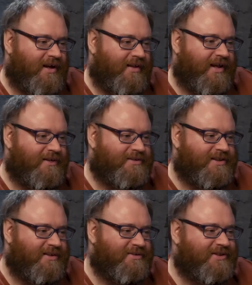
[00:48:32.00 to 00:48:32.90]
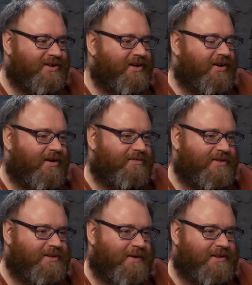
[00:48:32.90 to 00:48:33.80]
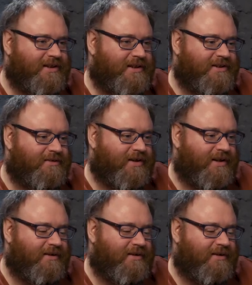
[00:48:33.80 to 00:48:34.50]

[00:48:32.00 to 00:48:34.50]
I think it was it was good enough, especially considering